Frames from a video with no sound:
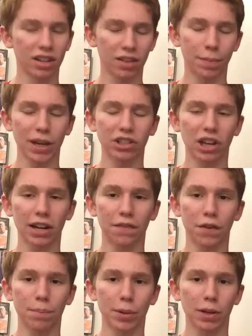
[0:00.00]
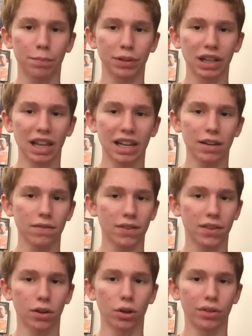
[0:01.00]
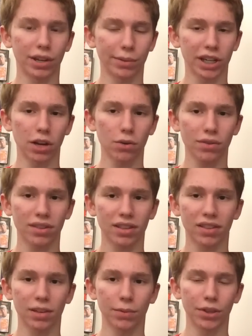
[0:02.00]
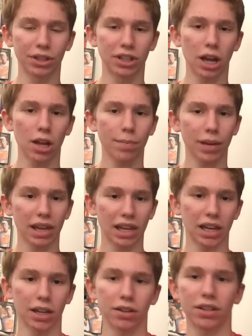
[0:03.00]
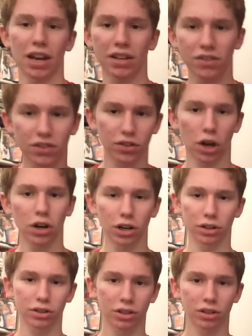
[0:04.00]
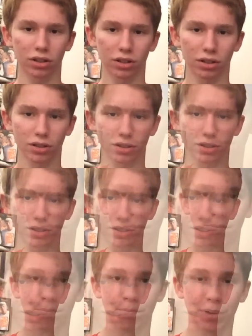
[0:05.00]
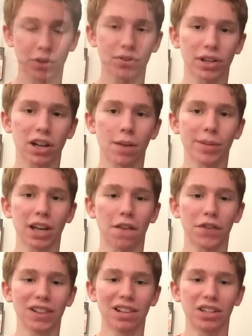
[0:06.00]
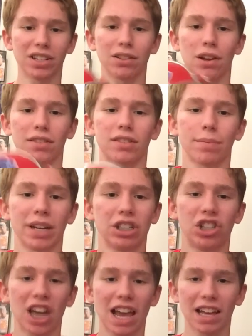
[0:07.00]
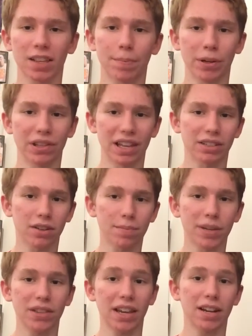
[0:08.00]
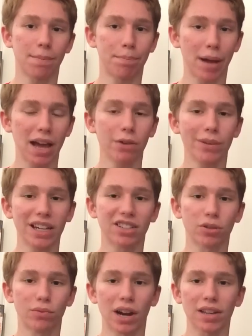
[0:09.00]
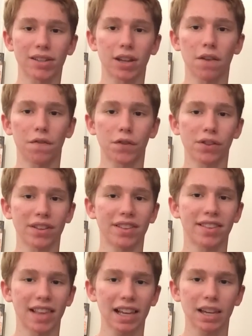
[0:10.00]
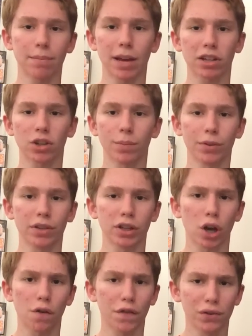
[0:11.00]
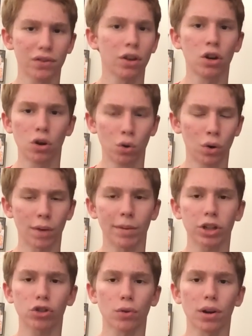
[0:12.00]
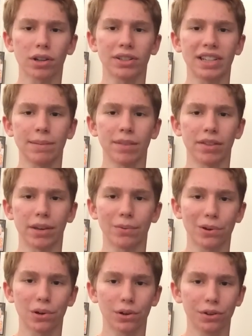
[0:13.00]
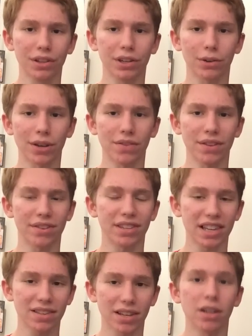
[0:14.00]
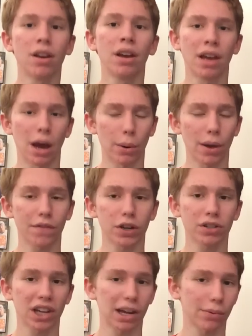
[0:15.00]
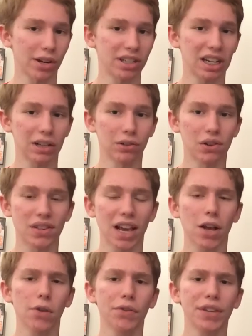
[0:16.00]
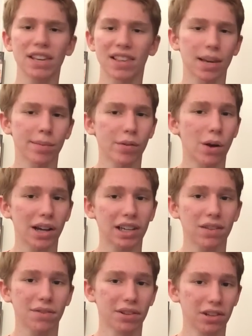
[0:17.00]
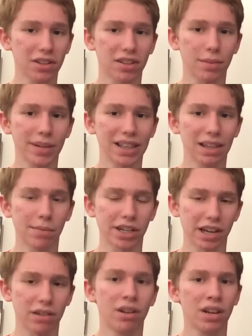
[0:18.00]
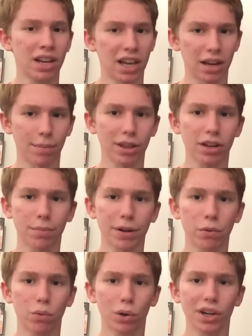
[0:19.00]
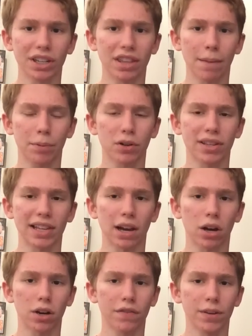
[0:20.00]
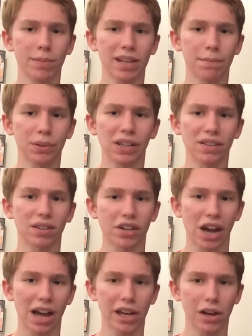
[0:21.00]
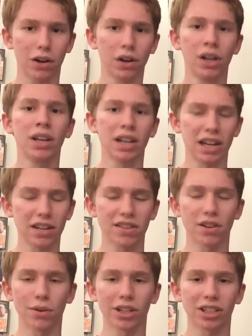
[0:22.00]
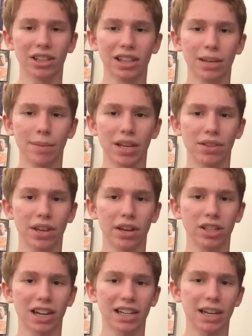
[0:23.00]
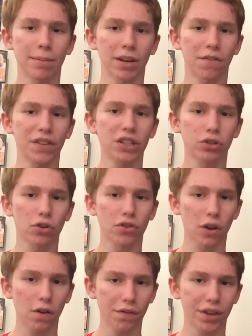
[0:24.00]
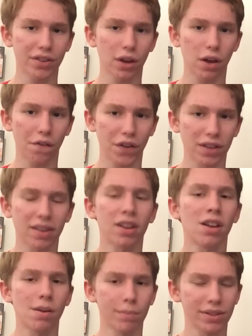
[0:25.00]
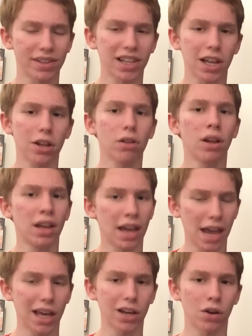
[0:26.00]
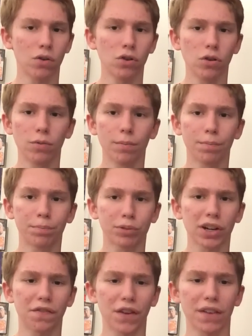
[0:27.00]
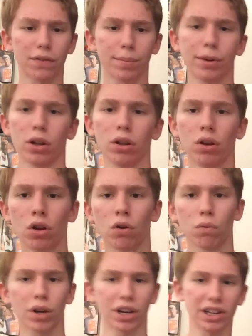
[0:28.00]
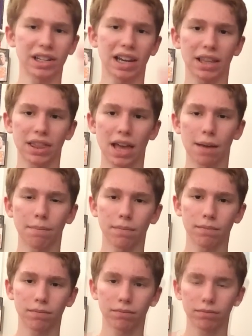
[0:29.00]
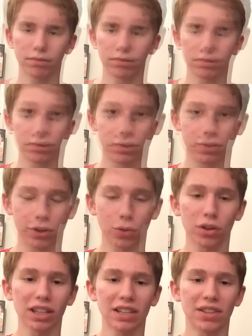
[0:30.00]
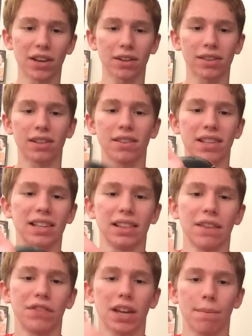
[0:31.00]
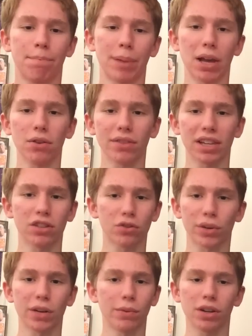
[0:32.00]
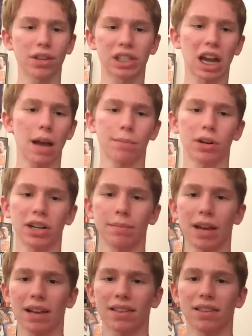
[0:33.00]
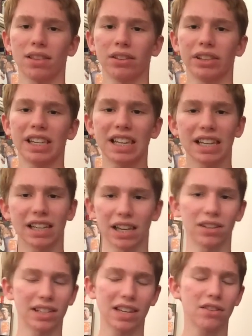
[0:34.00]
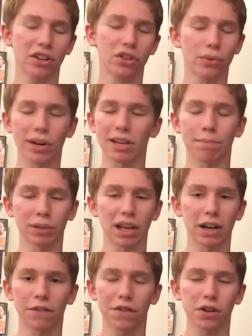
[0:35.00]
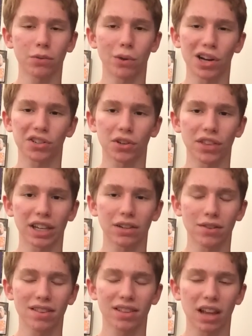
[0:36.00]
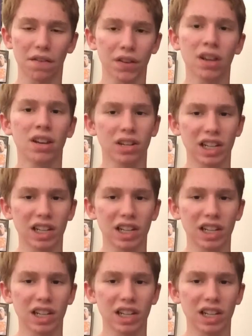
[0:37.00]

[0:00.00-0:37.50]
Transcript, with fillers: Despite Johnny Football playing, so there we go, Cincy with the dub, and a nice start. Bills are coming off a London loss to my Jags, but that does mean they had a bye week to rest up for this second matchup with the Dolphins, who are a much stronger team than they were earlier in the season. However, Tyrod Taylor is healthy, Sammy Watkins looks to be limited, and I'm a little bit worried that Percy Harvin being placed on IR is going to limit the dynamic features of this offense, but still, at home, pretty favorable. We're going to take them. Totally sucks to see Le'Veon Bell's injury. One of the top running backs in the league, and he's a great player. Fun to watch, all that good stuff.